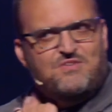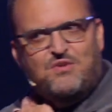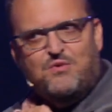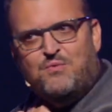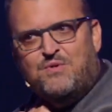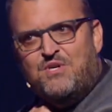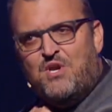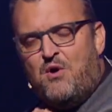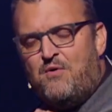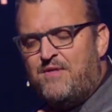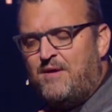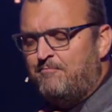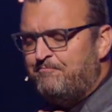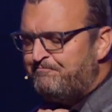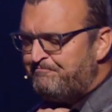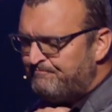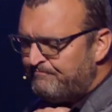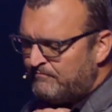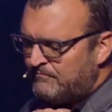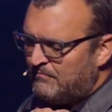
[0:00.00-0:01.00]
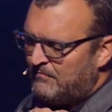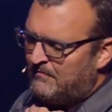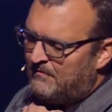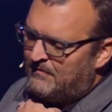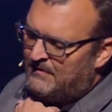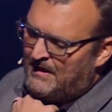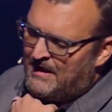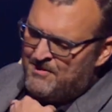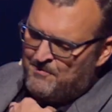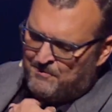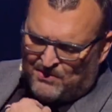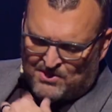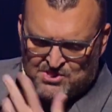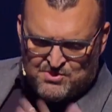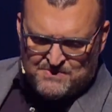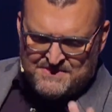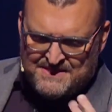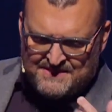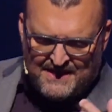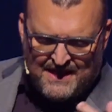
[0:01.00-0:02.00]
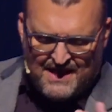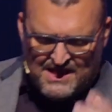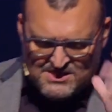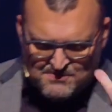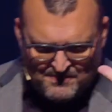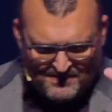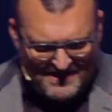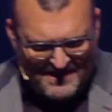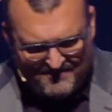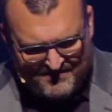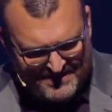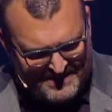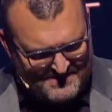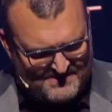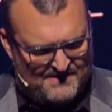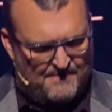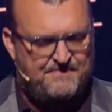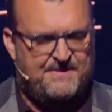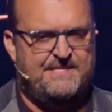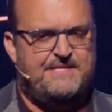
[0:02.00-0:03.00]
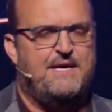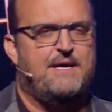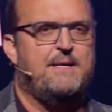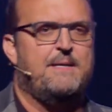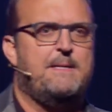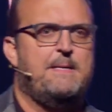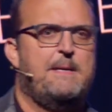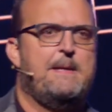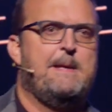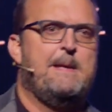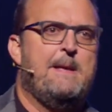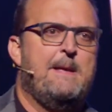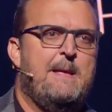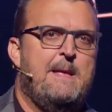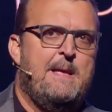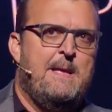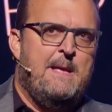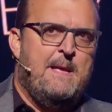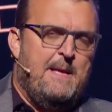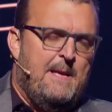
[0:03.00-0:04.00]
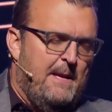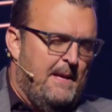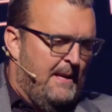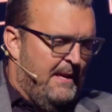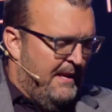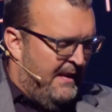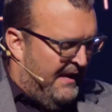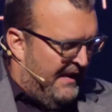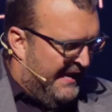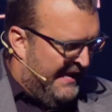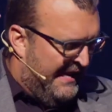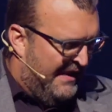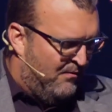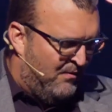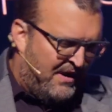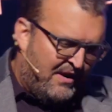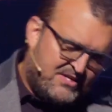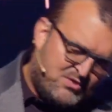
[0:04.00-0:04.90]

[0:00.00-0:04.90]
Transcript: of you would know them. And the person was in the hospital having to get something done. And when I